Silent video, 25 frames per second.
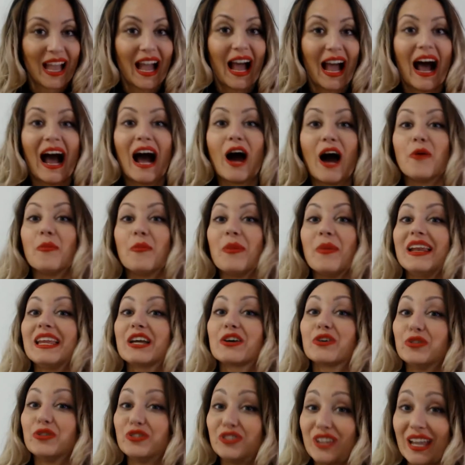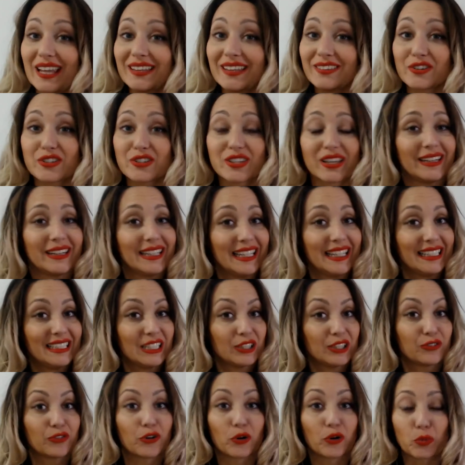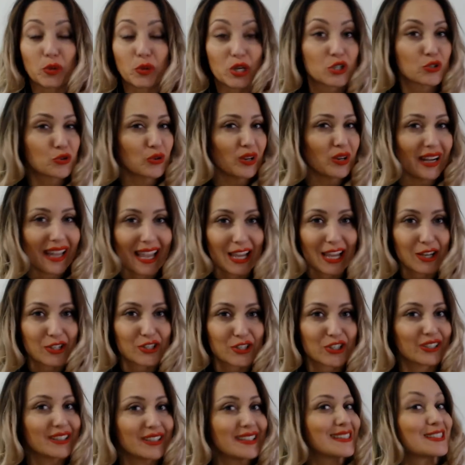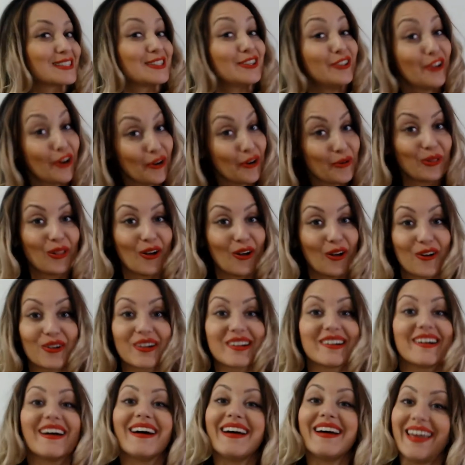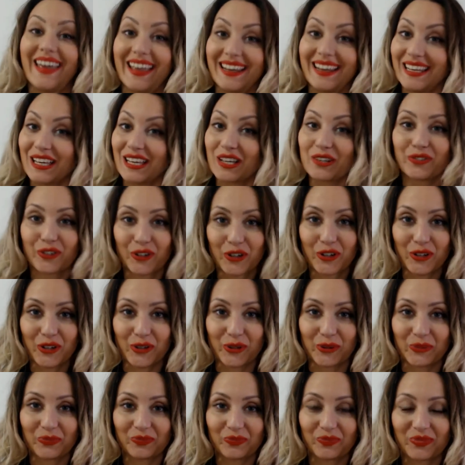How many containers are needed for which relation is no longer a headache for you.